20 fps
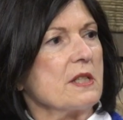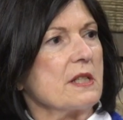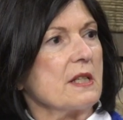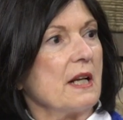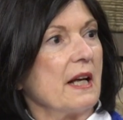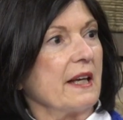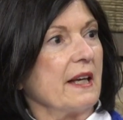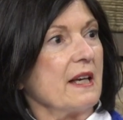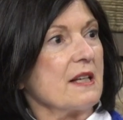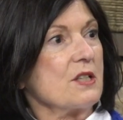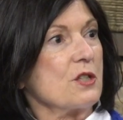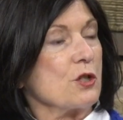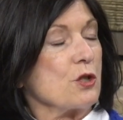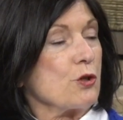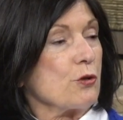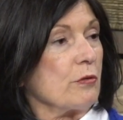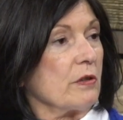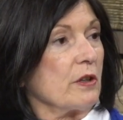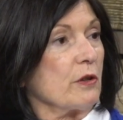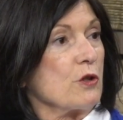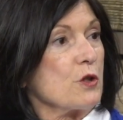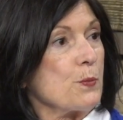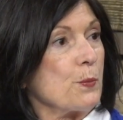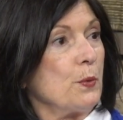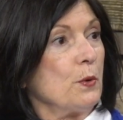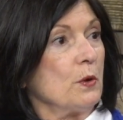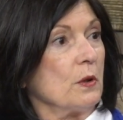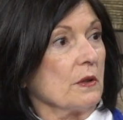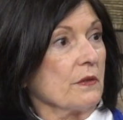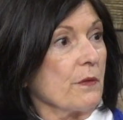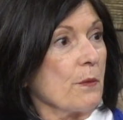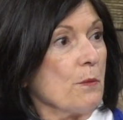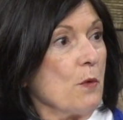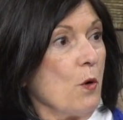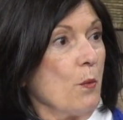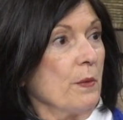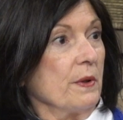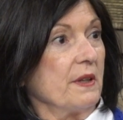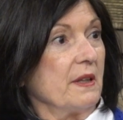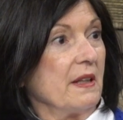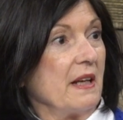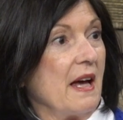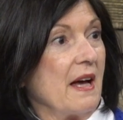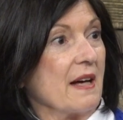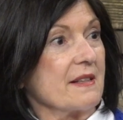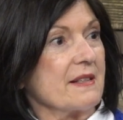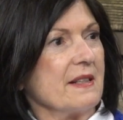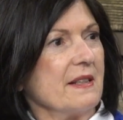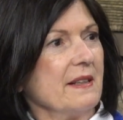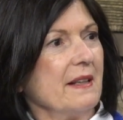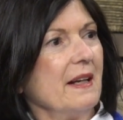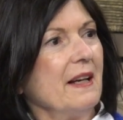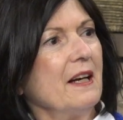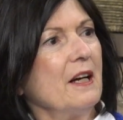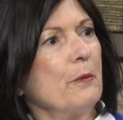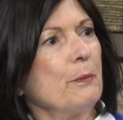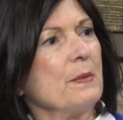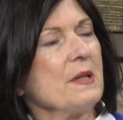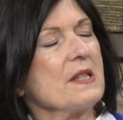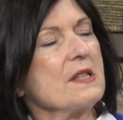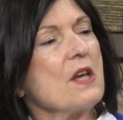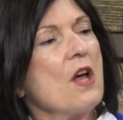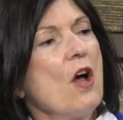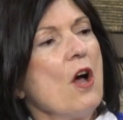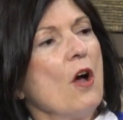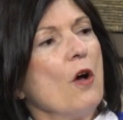and I guess the trigger's pulled the moment the accident happens,